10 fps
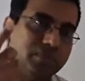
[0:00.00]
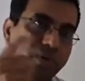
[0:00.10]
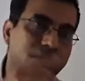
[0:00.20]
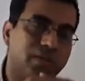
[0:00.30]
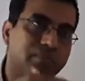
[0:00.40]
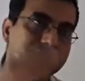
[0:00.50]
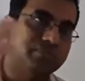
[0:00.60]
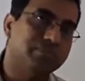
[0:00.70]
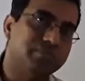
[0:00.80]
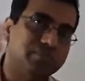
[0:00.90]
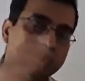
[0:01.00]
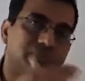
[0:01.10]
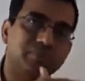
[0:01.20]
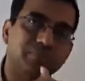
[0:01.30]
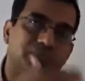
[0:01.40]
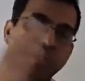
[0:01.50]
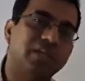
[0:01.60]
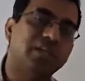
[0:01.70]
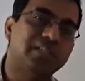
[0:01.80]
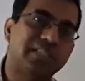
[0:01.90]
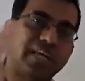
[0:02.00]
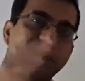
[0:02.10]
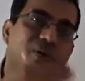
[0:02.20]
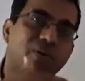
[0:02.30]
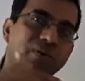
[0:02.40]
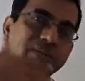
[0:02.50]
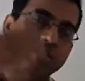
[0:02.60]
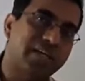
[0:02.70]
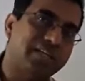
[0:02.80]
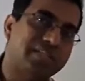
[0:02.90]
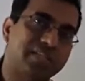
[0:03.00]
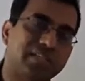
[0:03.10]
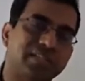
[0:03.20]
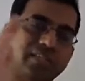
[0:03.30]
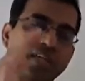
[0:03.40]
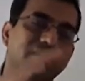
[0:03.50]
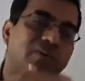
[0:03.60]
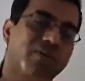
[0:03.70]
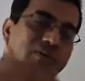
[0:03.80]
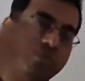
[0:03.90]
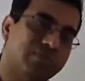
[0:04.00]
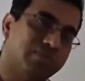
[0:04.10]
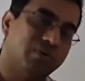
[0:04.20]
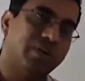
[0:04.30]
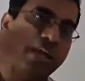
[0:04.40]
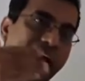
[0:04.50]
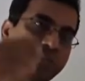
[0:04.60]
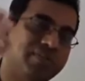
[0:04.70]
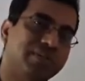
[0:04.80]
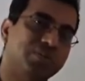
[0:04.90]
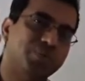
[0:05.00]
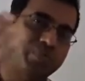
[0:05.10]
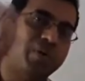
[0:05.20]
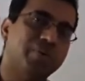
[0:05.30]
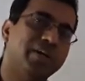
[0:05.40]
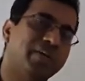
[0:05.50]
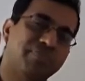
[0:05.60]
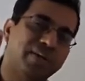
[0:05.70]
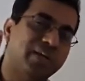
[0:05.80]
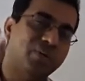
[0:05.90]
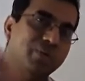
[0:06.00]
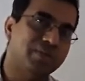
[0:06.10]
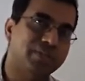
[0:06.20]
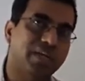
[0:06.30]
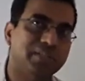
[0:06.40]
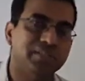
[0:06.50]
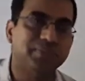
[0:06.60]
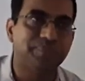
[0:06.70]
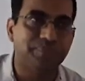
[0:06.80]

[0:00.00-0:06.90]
on a general scale or on a statistical scale or on an average, you probably get fairly good results